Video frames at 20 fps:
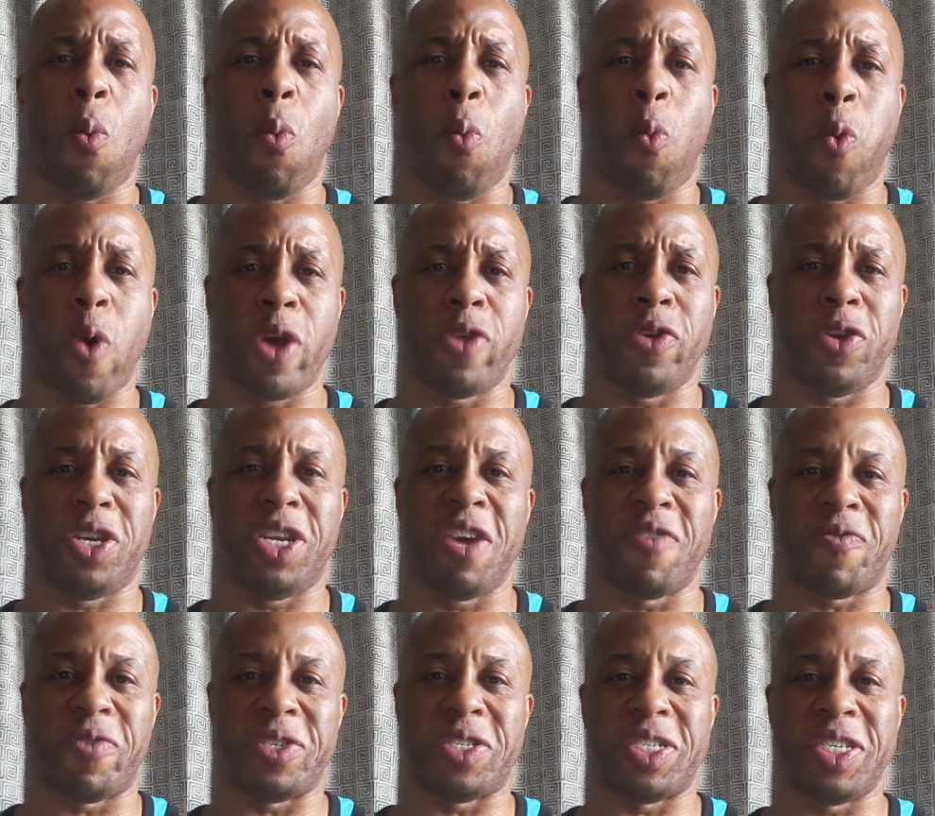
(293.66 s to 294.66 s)
where the
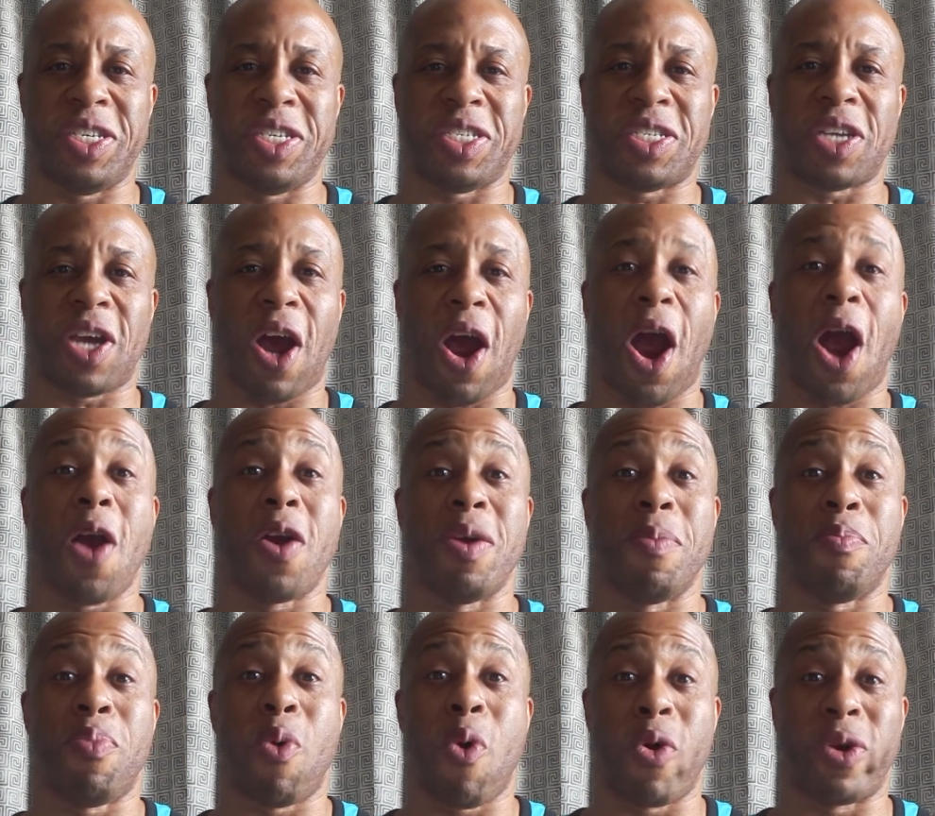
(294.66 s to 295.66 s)
differences are
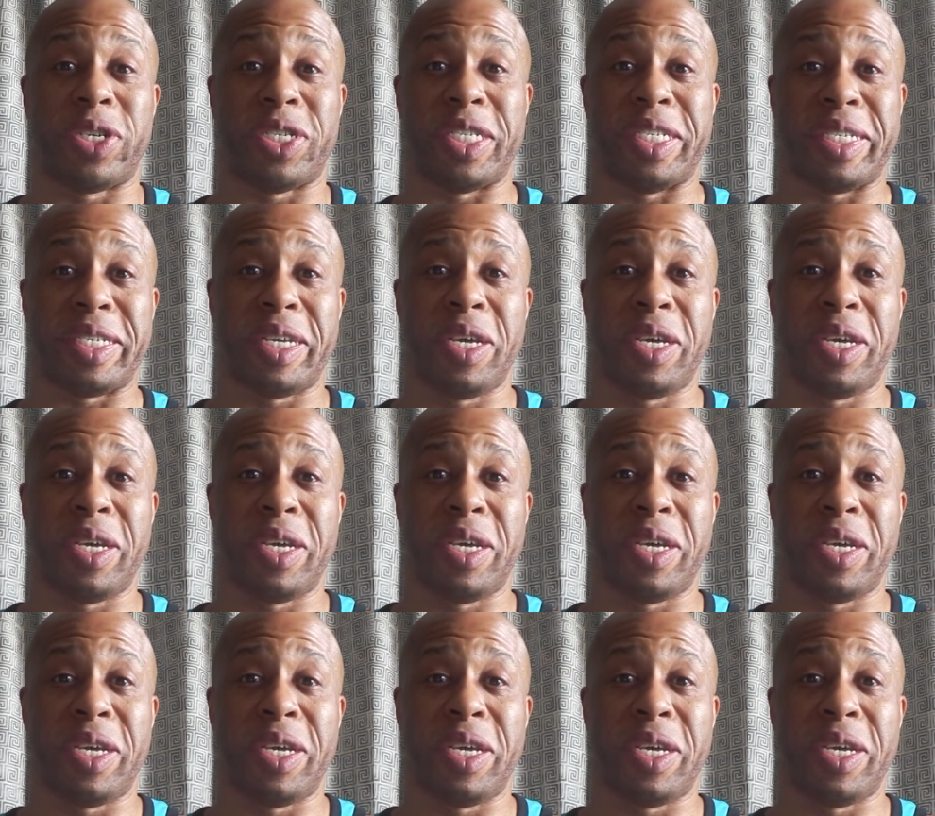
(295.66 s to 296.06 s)
important.